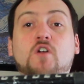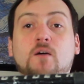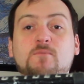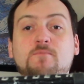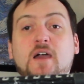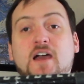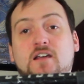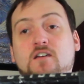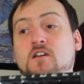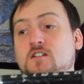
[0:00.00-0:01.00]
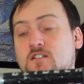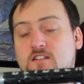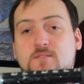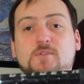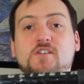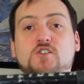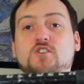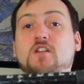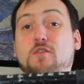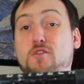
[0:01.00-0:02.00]
comes back to this
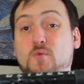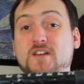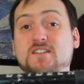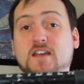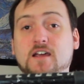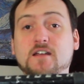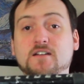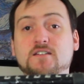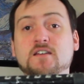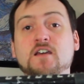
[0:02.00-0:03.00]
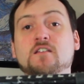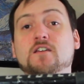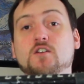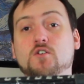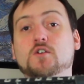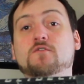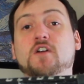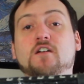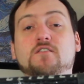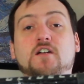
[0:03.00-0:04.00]
position in 3 seconds, then you know you've
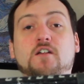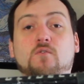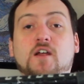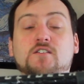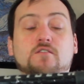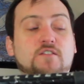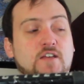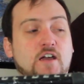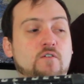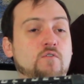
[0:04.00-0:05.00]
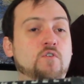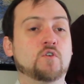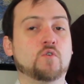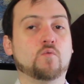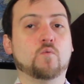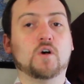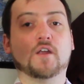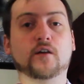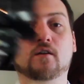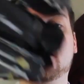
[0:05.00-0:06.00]
done it right. So let's count.
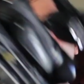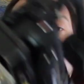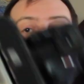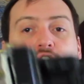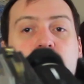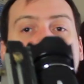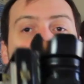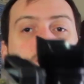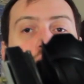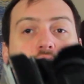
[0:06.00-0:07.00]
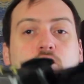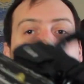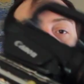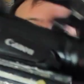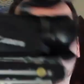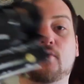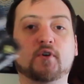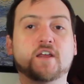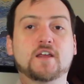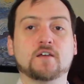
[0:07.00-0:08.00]
1, 2,
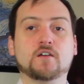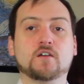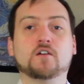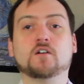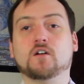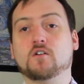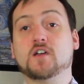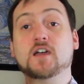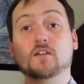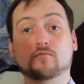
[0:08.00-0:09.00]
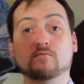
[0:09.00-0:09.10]
3. Okay,